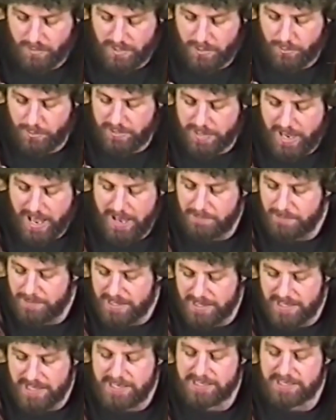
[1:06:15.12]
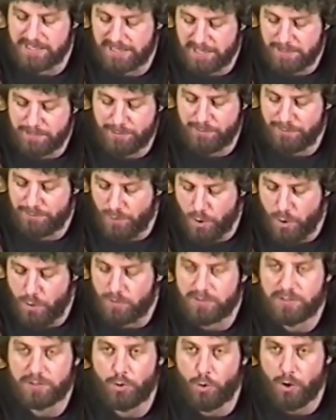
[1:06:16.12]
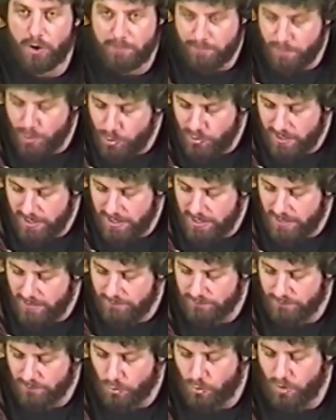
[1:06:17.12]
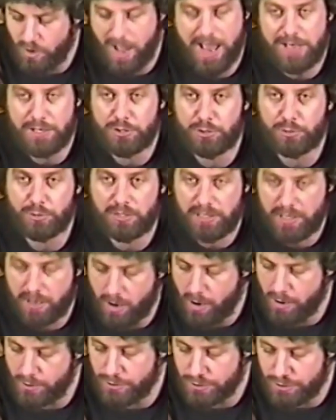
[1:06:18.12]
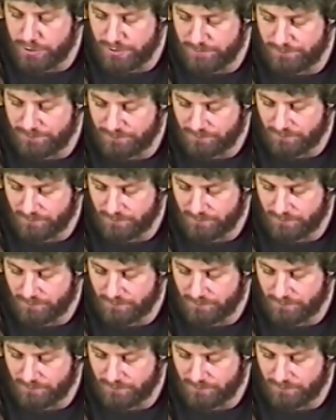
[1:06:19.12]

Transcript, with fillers: He would not be easily provoked or moody or unduly harsh,